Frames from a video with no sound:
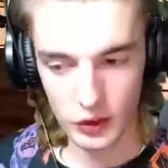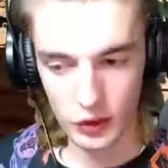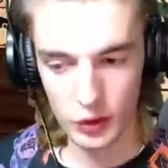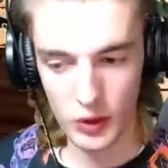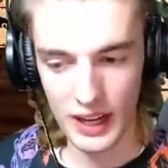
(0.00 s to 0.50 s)

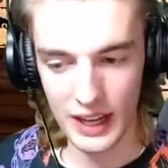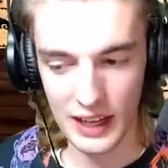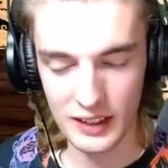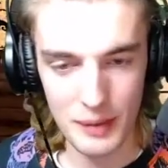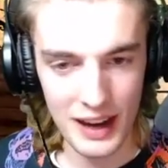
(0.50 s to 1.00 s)
So then
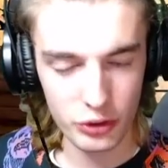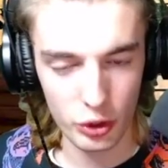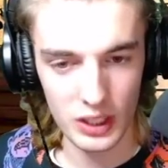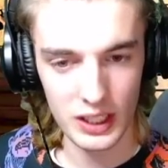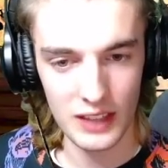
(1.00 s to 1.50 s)
it's my turn
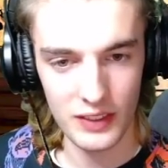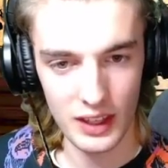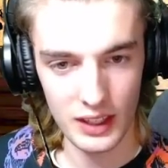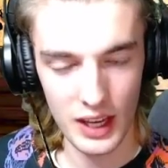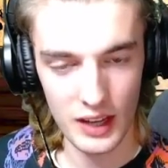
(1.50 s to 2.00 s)
again then,
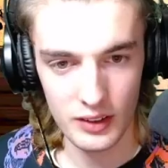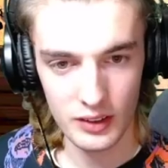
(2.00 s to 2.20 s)
yeah?